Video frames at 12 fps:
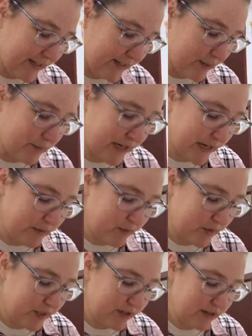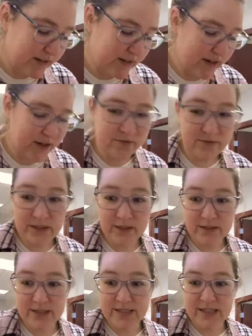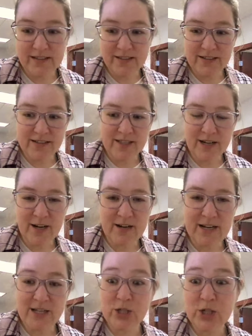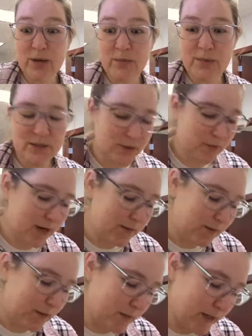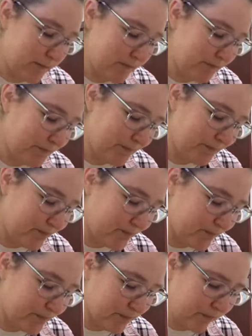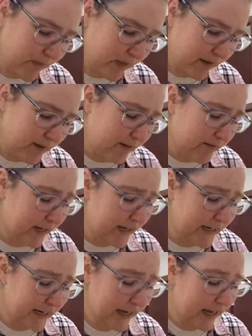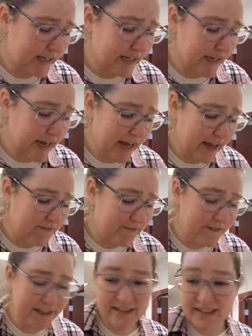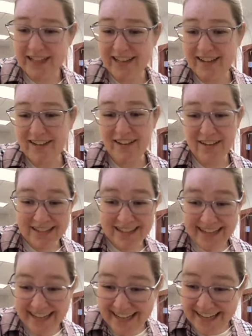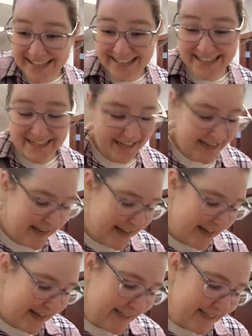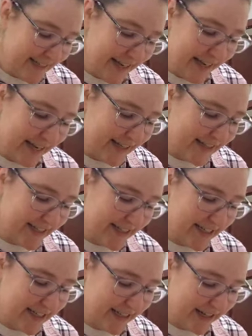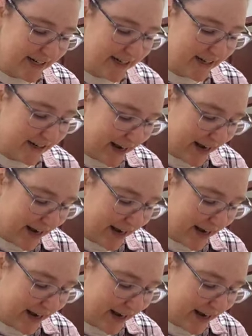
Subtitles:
sometimes our field skills aren't as sharp as we want them to be. All right, yeah, not feeling hardly any sand in here